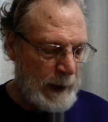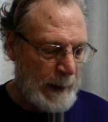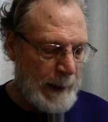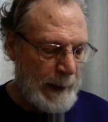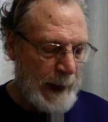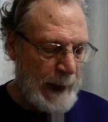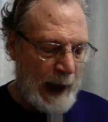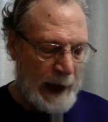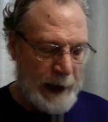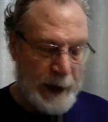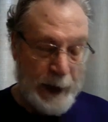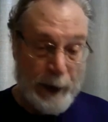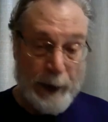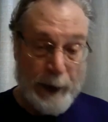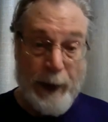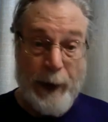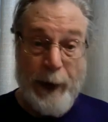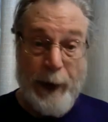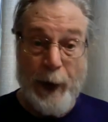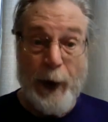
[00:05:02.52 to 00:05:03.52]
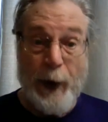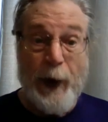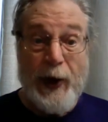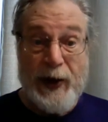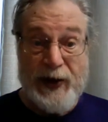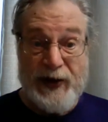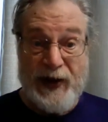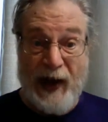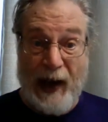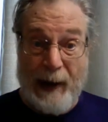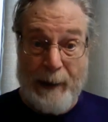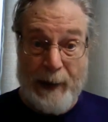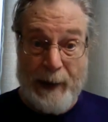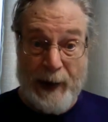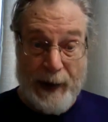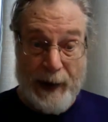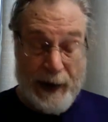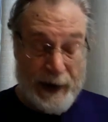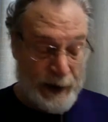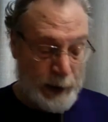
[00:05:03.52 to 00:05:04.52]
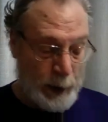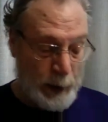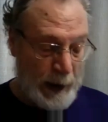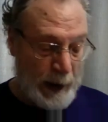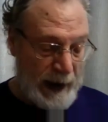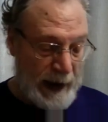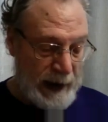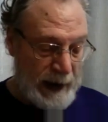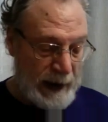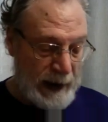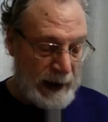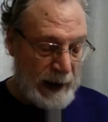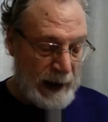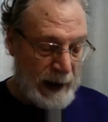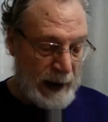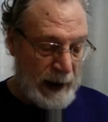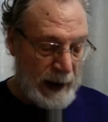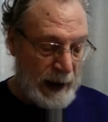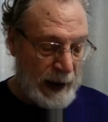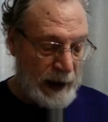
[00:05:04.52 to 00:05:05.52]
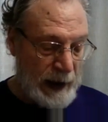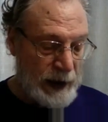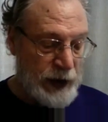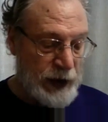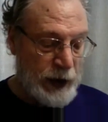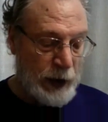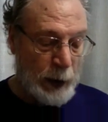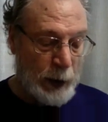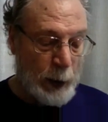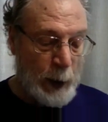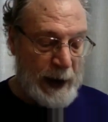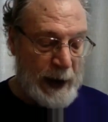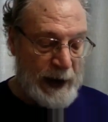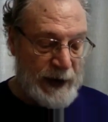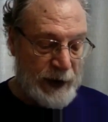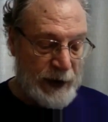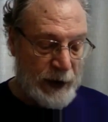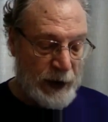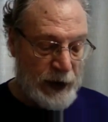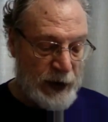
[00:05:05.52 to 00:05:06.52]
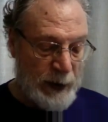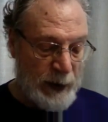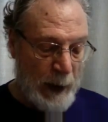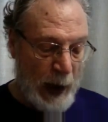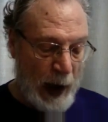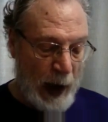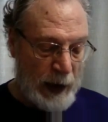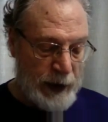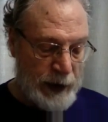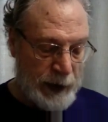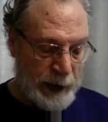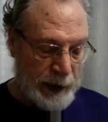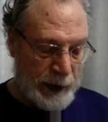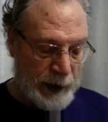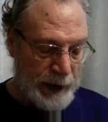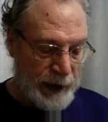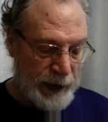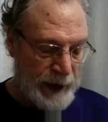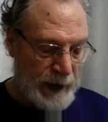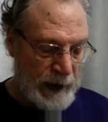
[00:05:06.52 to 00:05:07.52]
Now, your third assignment this week is your research modules.